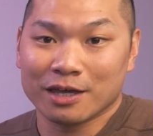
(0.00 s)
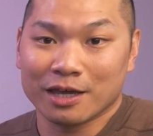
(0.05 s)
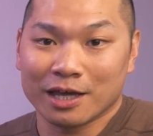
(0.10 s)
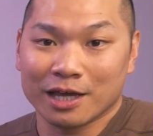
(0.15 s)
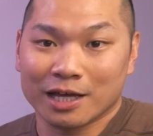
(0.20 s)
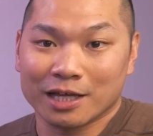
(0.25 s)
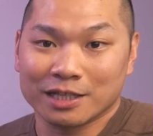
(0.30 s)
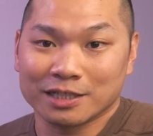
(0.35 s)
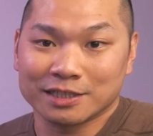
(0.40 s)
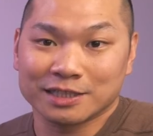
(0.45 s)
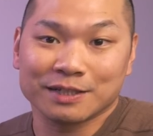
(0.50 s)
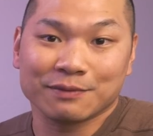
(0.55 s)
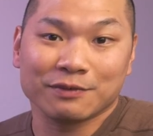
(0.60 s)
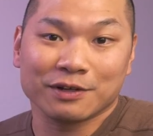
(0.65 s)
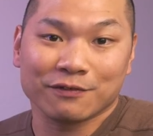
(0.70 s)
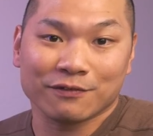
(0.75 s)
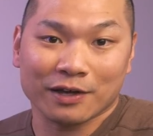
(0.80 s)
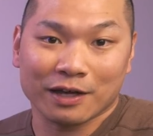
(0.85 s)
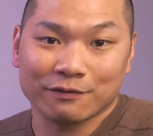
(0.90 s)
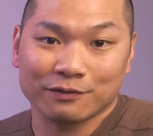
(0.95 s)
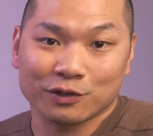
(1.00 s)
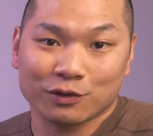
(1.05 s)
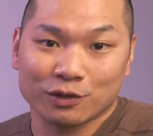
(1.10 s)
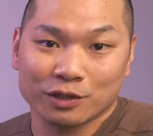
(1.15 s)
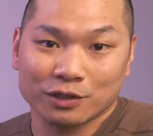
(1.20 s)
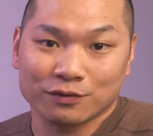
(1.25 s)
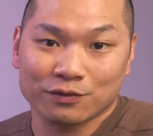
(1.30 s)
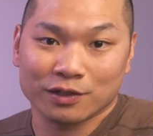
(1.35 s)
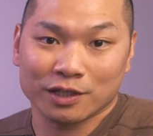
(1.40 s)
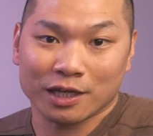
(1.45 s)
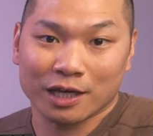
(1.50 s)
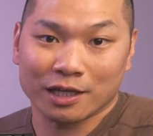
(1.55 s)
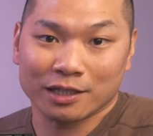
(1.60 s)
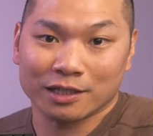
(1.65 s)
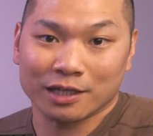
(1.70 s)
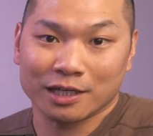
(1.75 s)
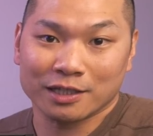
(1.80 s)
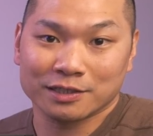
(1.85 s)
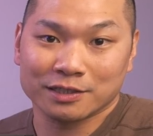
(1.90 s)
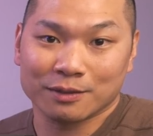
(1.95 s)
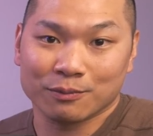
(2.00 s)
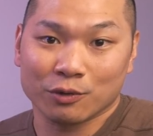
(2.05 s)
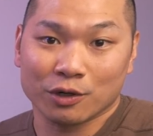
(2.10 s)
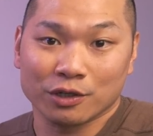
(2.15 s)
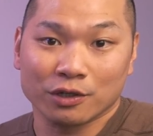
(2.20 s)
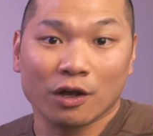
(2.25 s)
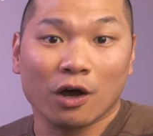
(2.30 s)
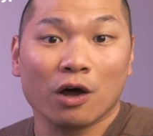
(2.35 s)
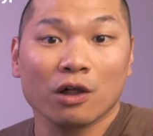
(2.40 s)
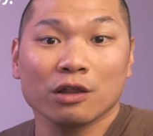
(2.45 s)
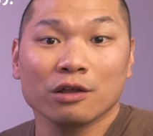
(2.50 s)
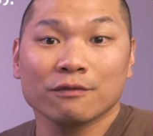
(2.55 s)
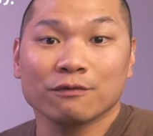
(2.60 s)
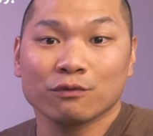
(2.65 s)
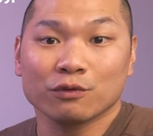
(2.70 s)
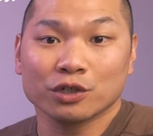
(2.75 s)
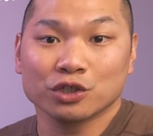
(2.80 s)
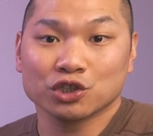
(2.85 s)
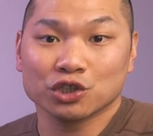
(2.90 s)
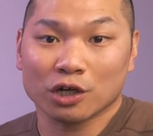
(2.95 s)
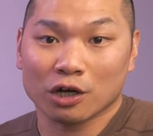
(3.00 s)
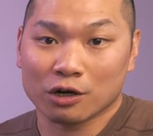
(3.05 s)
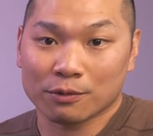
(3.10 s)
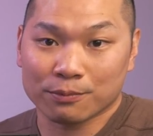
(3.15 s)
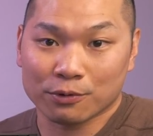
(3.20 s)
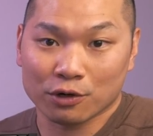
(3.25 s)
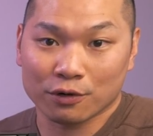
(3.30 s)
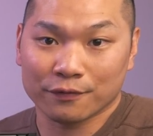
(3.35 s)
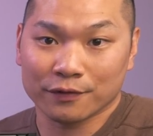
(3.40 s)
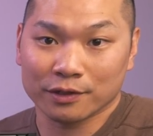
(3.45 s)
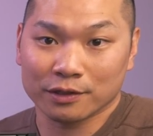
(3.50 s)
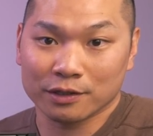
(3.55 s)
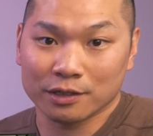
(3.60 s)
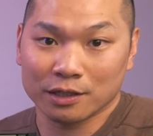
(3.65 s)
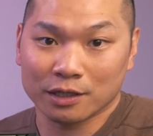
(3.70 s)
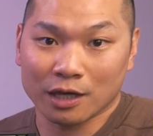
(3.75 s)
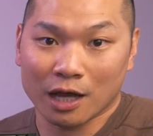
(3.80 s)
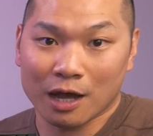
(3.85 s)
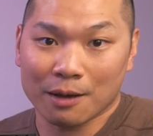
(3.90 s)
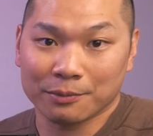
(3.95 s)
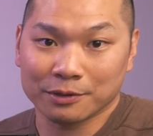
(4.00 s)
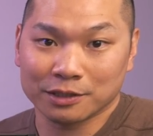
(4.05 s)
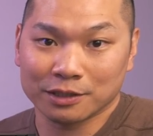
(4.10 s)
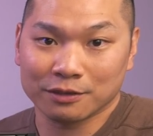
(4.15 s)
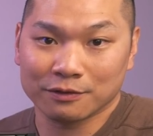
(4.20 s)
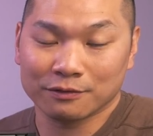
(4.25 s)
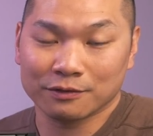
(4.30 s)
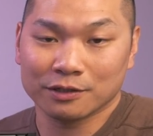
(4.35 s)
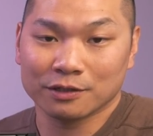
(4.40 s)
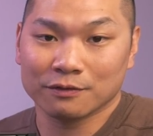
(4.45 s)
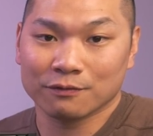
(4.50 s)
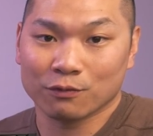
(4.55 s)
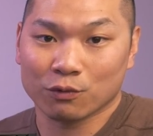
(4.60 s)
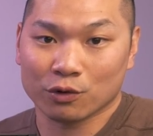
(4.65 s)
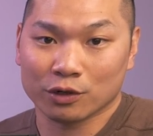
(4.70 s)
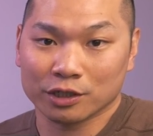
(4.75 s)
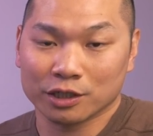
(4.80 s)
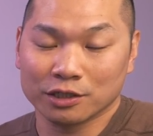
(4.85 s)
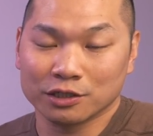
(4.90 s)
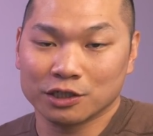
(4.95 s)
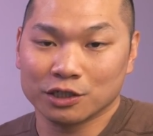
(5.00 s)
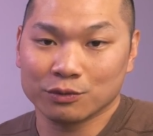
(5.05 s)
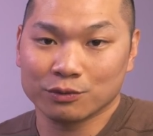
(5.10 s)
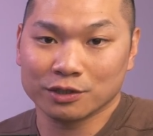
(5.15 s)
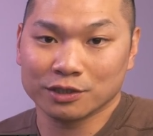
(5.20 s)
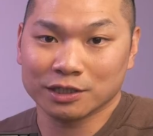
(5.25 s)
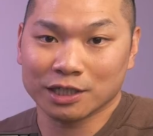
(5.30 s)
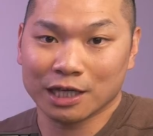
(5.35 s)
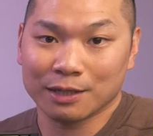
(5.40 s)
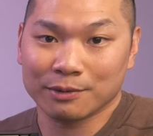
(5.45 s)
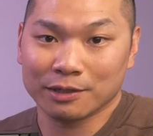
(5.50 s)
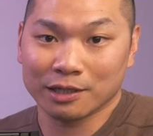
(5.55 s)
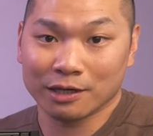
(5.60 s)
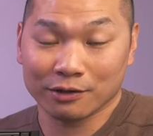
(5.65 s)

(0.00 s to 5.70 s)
and 75 degrees for the NCase M1, all of which are perfectly competent for continuous gaming.